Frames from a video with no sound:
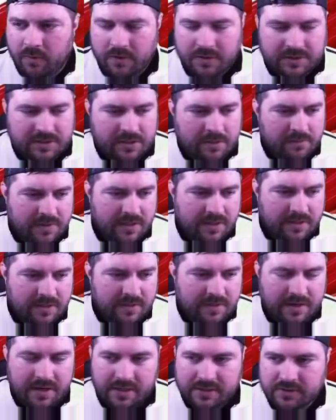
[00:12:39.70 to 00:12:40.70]
worth
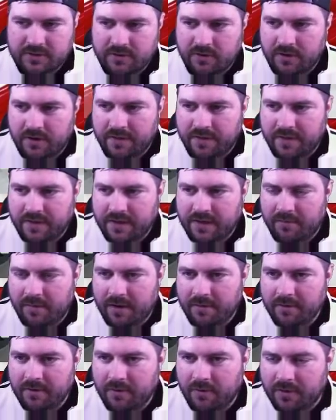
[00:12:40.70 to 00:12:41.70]
something. The next card, I think it
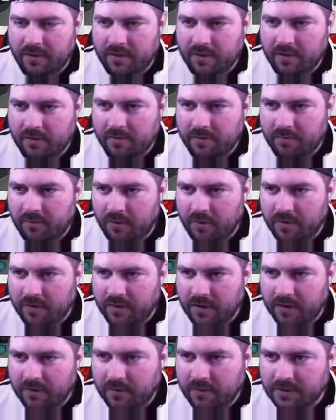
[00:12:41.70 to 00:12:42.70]
might be worth a little bit more than
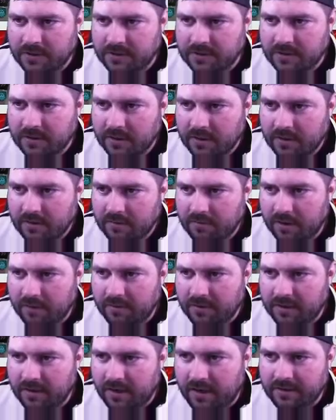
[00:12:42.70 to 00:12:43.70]
the other ones.
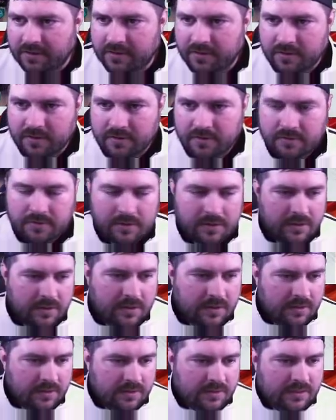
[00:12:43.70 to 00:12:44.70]
Maybe not though.
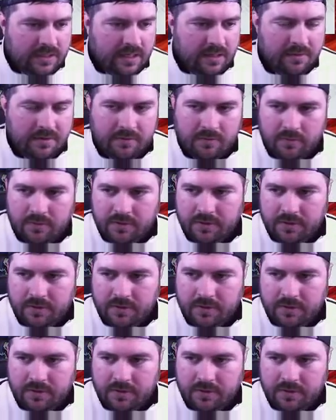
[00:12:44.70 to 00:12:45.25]
Damian